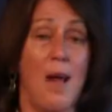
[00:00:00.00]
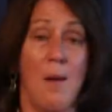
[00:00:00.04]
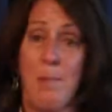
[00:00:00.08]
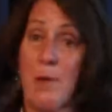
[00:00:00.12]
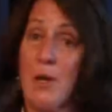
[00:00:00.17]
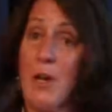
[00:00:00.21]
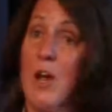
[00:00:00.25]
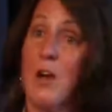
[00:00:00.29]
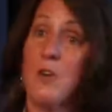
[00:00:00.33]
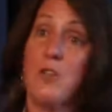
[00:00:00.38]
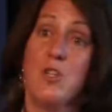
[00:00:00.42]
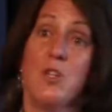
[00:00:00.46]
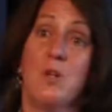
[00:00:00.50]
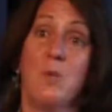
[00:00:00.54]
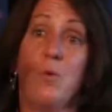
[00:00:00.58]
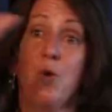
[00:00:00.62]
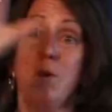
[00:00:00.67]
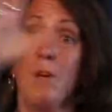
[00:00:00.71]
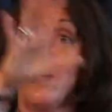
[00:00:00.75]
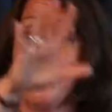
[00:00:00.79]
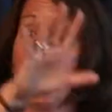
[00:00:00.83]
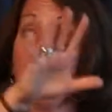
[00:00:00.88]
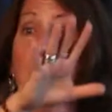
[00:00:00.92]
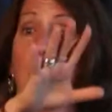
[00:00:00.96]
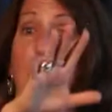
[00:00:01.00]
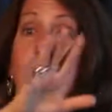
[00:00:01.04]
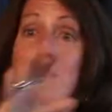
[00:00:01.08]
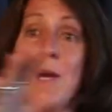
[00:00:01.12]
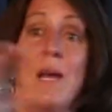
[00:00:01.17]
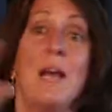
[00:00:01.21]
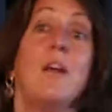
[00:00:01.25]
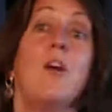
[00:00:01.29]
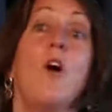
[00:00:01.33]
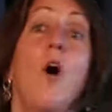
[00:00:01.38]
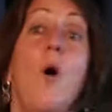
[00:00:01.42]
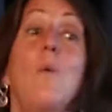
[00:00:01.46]
now, but now she will
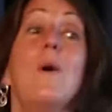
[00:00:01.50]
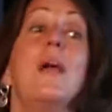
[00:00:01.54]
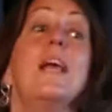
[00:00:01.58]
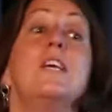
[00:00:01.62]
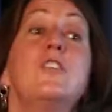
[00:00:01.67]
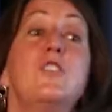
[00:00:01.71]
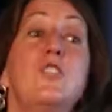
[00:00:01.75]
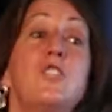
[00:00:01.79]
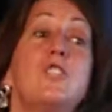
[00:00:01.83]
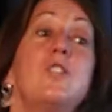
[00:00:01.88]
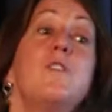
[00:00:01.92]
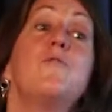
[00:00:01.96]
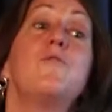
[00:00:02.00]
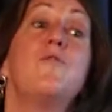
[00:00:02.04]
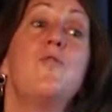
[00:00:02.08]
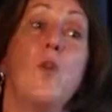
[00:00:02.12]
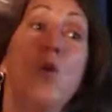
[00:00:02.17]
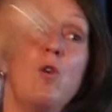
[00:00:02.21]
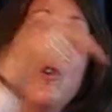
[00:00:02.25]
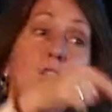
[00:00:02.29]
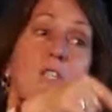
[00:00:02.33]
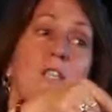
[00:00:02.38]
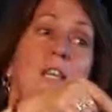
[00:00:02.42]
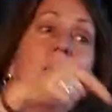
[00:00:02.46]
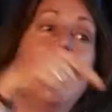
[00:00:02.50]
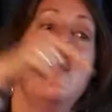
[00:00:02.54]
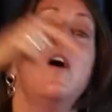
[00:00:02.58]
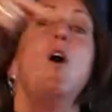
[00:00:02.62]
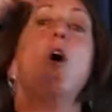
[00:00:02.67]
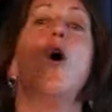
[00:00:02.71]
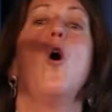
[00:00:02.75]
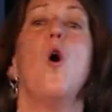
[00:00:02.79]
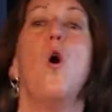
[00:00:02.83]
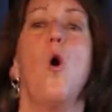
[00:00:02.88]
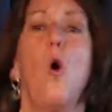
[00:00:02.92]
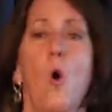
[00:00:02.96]
be going. She's the first
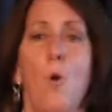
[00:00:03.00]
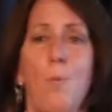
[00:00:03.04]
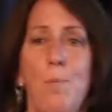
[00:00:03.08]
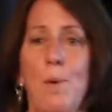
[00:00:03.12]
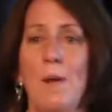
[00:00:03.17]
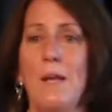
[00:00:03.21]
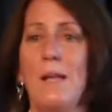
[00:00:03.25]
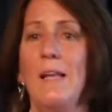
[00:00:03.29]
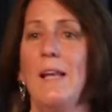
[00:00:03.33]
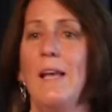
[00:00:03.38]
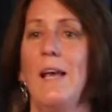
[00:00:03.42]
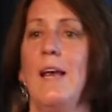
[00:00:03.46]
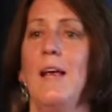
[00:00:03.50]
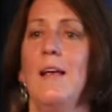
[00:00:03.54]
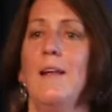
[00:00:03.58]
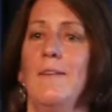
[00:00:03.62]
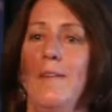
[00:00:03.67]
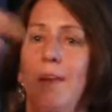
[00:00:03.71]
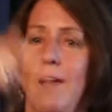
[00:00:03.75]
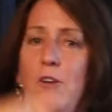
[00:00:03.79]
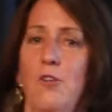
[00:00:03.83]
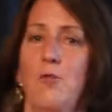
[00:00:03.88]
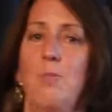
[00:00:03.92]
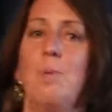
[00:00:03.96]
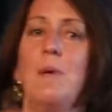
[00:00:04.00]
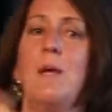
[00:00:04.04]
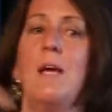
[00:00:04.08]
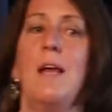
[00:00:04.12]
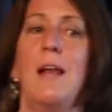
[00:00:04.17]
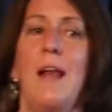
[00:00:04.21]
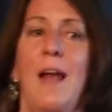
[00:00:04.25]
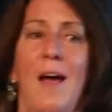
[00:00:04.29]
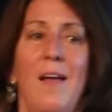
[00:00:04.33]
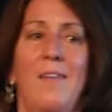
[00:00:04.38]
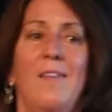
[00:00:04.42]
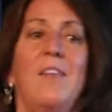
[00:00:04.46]
openly
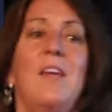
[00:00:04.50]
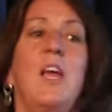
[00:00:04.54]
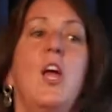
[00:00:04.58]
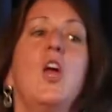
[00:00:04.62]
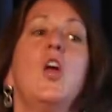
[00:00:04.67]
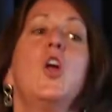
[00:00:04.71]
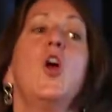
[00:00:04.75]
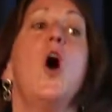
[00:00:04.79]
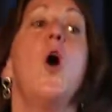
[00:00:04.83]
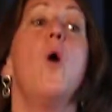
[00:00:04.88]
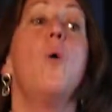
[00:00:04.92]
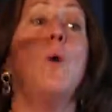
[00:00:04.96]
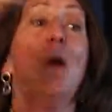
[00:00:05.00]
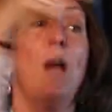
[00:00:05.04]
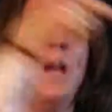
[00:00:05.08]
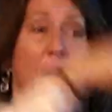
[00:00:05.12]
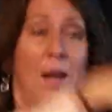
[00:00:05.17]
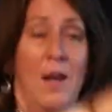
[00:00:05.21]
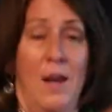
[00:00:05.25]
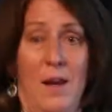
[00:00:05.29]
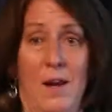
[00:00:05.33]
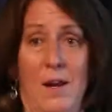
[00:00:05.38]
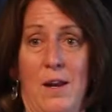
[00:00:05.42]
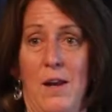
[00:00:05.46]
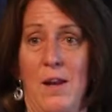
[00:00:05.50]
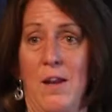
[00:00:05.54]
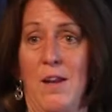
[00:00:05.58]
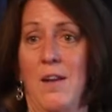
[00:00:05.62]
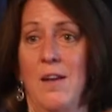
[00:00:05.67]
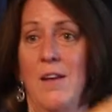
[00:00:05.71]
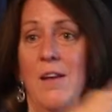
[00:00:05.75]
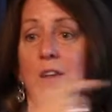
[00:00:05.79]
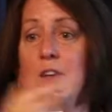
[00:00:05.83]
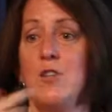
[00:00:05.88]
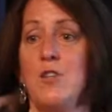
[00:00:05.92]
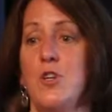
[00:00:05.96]
lesbian athlete going in
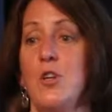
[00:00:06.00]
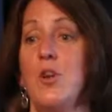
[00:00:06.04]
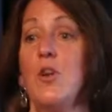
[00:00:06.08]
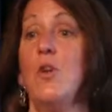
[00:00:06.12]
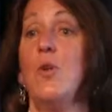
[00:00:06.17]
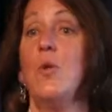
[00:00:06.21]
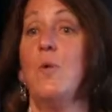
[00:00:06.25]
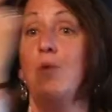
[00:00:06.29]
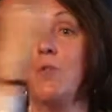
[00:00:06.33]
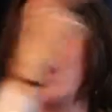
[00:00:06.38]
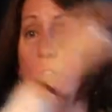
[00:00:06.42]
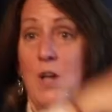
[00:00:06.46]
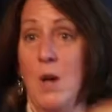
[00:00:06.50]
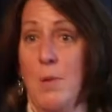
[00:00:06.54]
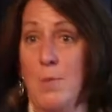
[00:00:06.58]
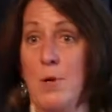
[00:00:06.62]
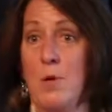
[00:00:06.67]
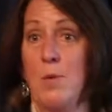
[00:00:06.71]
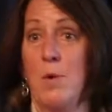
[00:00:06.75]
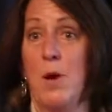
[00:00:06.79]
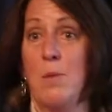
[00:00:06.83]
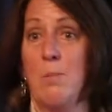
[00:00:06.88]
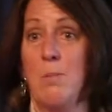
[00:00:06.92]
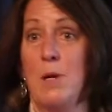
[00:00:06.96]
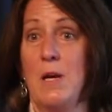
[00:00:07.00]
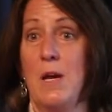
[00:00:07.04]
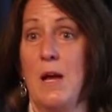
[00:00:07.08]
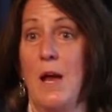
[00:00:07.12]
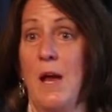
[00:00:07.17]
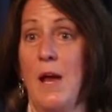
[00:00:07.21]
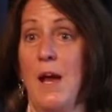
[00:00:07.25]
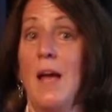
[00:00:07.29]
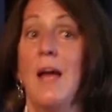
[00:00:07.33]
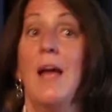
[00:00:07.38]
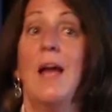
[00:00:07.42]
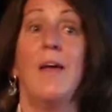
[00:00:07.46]
to the
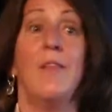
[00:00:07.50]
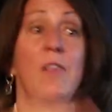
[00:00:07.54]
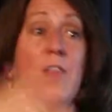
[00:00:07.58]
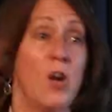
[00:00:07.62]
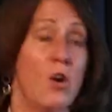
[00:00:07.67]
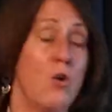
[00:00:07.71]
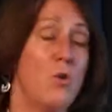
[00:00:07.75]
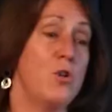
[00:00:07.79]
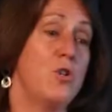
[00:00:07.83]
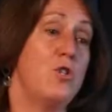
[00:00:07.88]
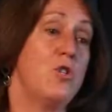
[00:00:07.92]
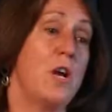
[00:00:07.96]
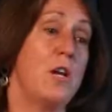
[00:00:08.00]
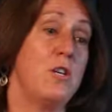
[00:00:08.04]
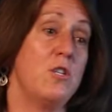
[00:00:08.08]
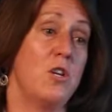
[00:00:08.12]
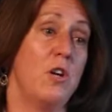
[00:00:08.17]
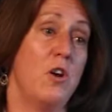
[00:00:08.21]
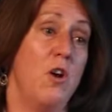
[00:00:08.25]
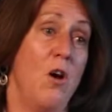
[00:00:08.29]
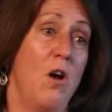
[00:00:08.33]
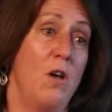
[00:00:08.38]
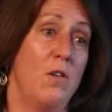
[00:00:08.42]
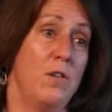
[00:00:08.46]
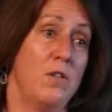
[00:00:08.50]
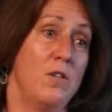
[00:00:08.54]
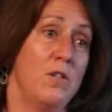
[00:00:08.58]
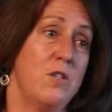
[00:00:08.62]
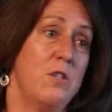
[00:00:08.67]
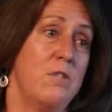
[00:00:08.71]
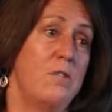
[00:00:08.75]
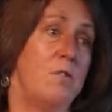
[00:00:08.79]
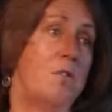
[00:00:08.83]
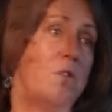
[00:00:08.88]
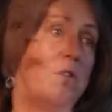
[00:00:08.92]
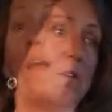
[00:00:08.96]
WNBA. And then, of course, Jason
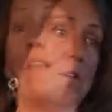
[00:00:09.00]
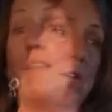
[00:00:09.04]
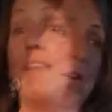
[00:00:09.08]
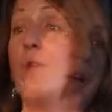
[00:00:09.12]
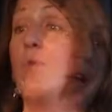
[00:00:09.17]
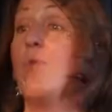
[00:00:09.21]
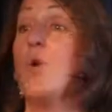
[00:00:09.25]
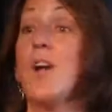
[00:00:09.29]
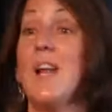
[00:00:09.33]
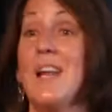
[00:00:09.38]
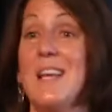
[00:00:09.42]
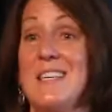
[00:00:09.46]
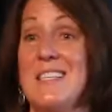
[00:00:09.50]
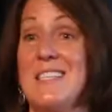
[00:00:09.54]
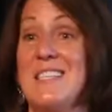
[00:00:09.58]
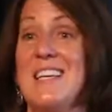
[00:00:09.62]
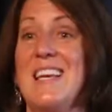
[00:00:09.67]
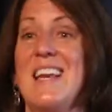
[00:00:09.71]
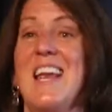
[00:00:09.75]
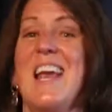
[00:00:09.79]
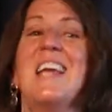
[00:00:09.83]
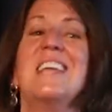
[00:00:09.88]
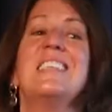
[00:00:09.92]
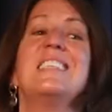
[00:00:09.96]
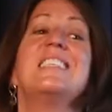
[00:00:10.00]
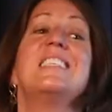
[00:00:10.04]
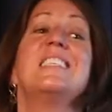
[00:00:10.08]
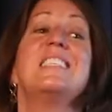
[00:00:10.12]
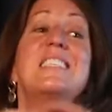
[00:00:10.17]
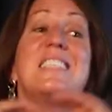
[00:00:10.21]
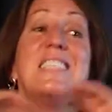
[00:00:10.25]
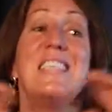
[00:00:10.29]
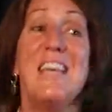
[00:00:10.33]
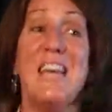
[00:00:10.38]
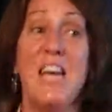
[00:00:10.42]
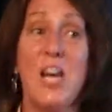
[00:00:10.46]
Collins. I think we're going to see a
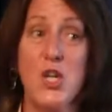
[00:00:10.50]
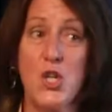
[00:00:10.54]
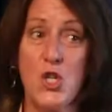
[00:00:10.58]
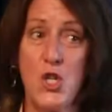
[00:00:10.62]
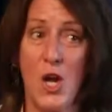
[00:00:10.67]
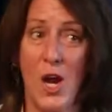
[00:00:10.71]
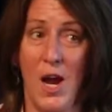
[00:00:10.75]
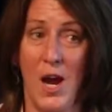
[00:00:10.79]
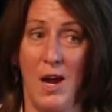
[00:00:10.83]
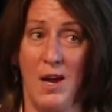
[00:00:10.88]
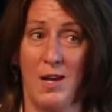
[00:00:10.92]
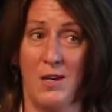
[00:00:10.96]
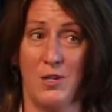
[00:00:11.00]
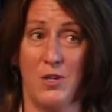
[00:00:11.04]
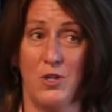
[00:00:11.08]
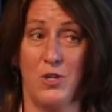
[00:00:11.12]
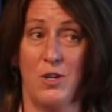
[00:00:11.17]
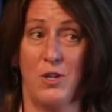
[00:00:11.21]
sea change